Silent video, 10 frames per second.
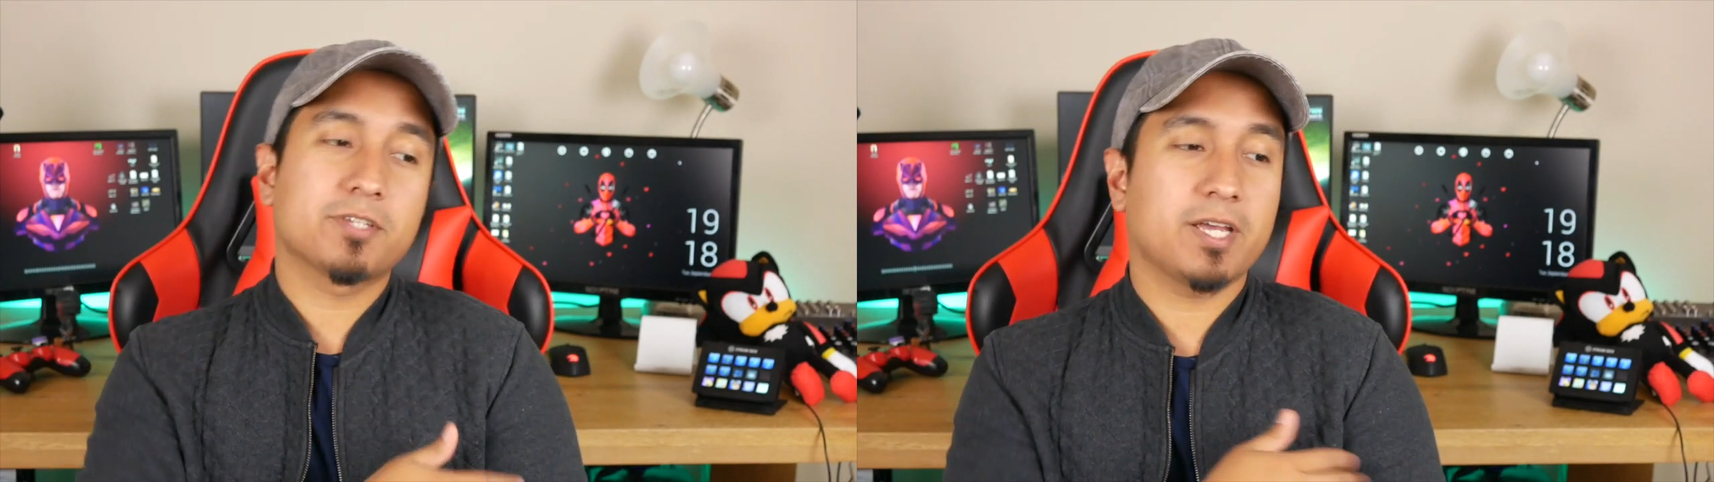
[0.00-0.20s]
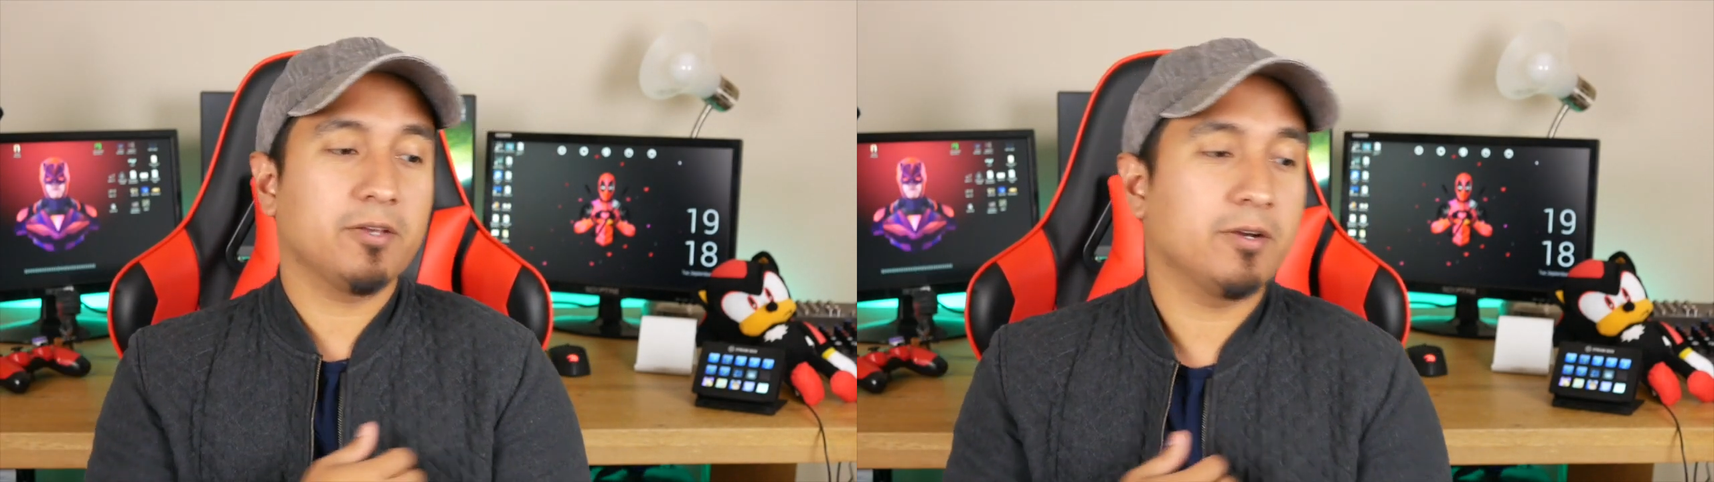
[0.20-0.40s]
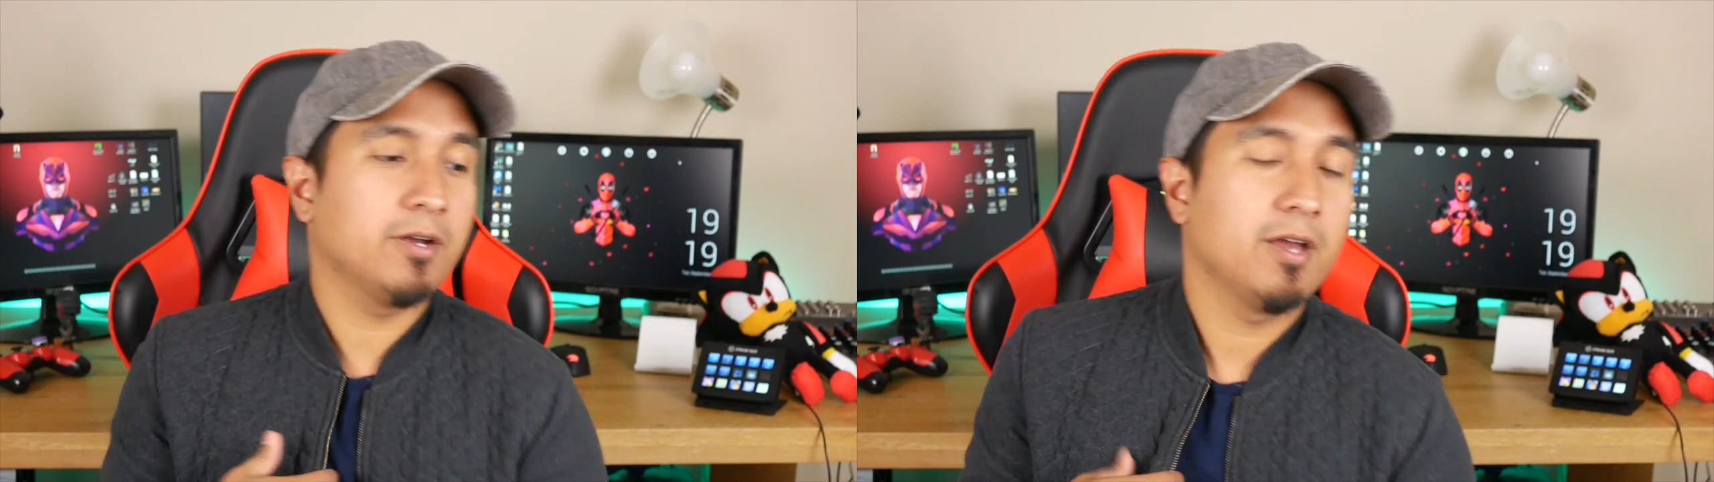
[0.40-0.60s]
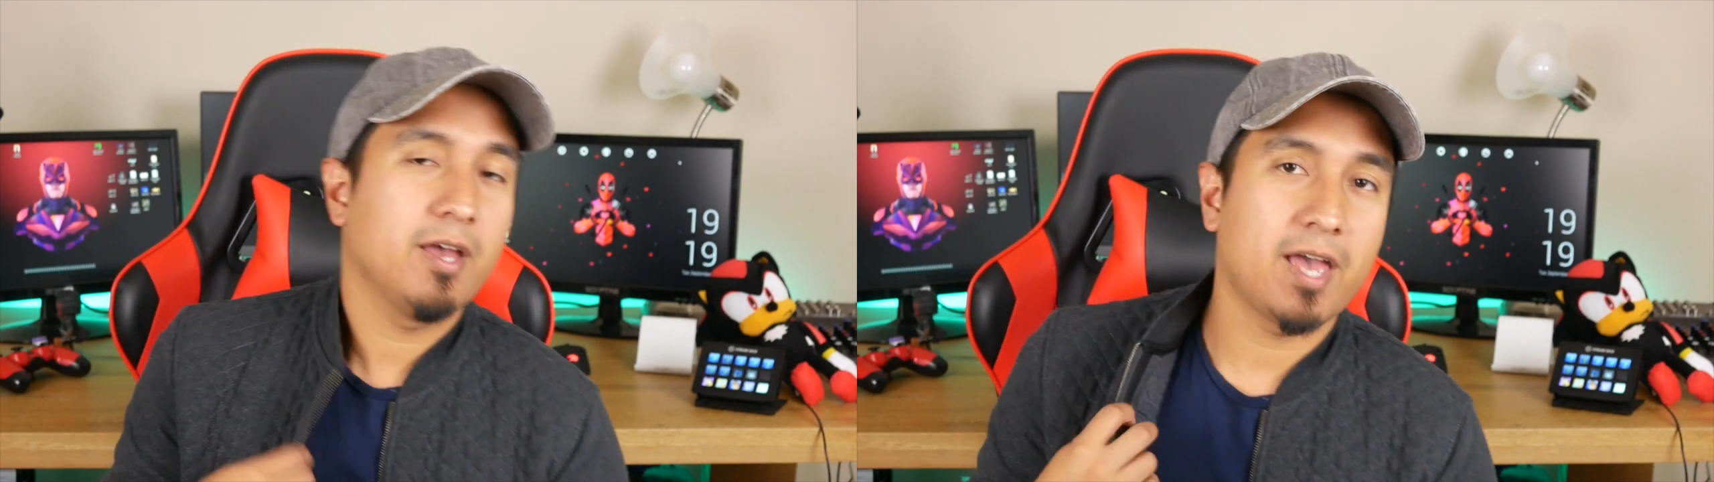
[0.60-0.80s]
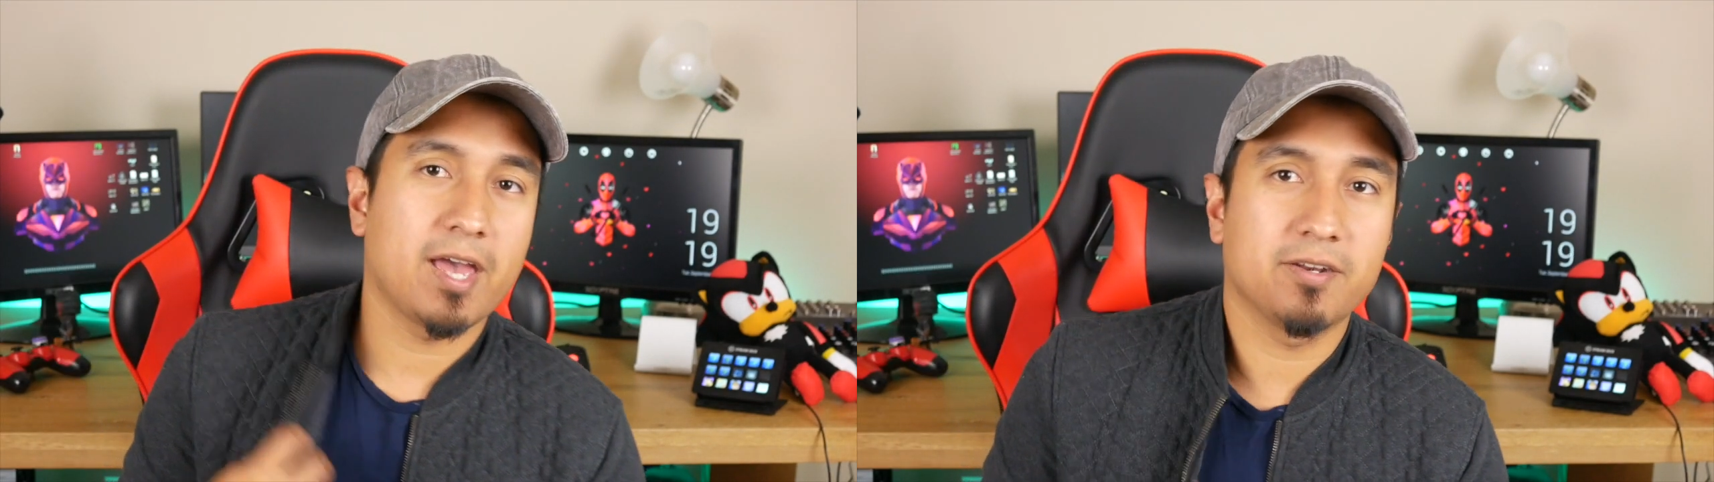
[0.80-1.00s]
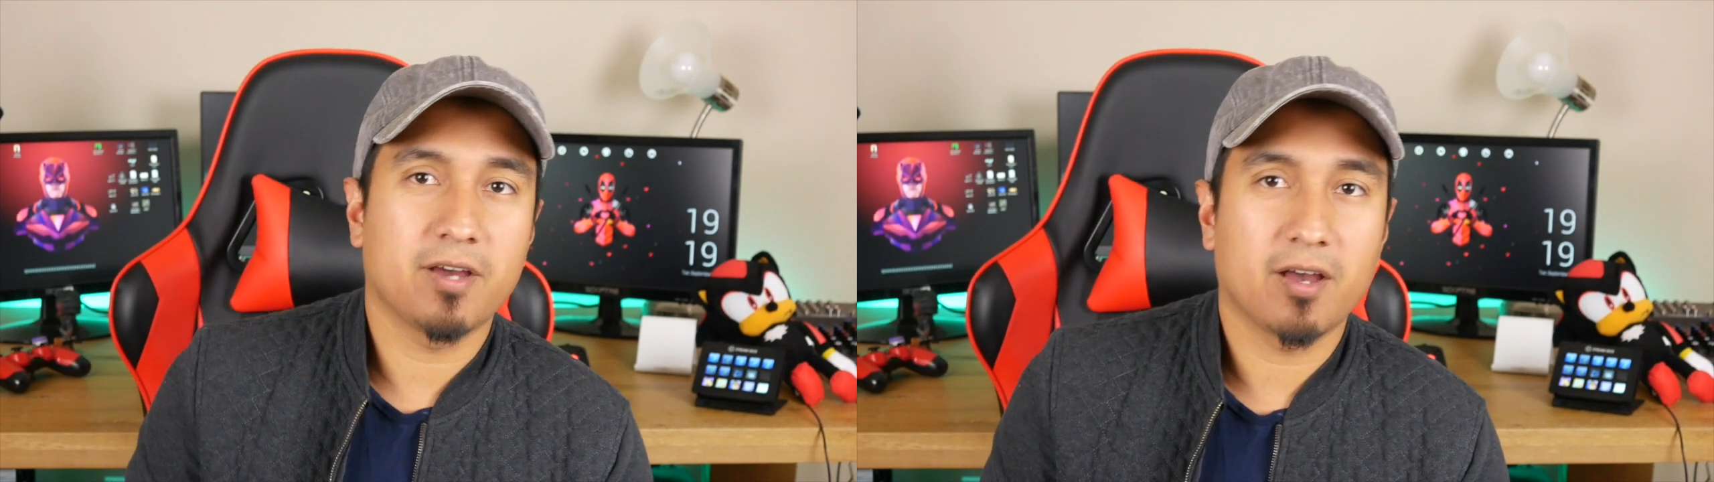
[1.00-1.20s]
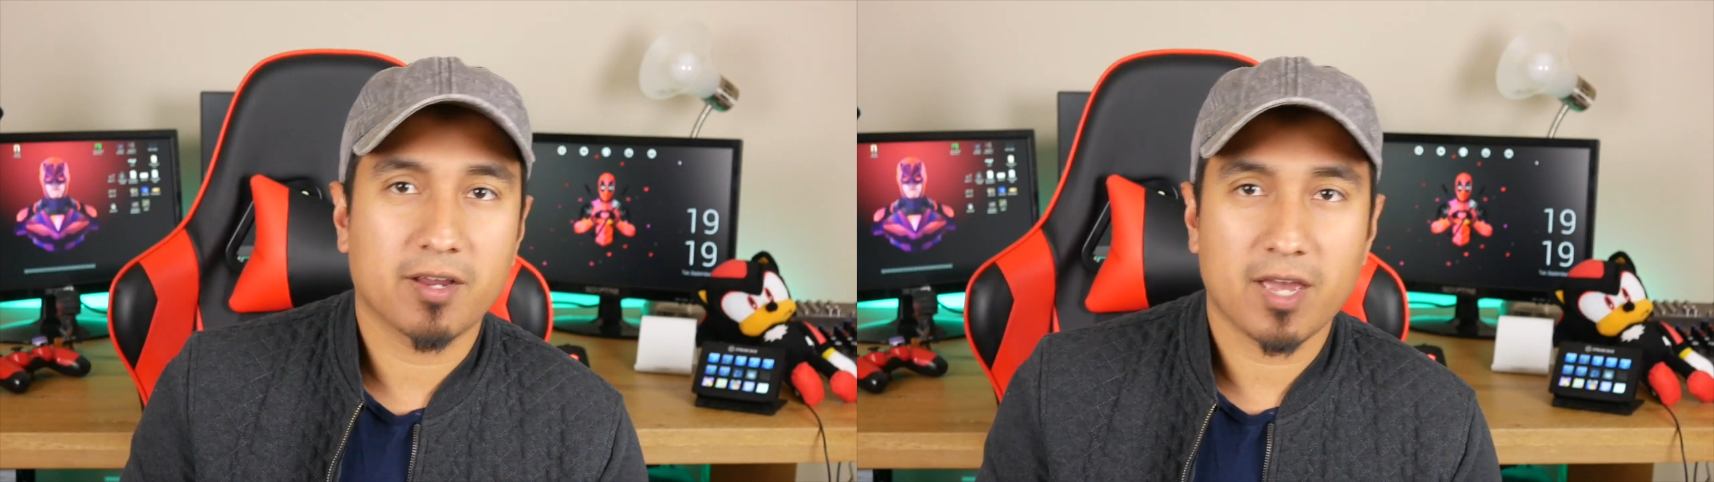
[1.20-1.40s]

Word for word: Tailor and uh,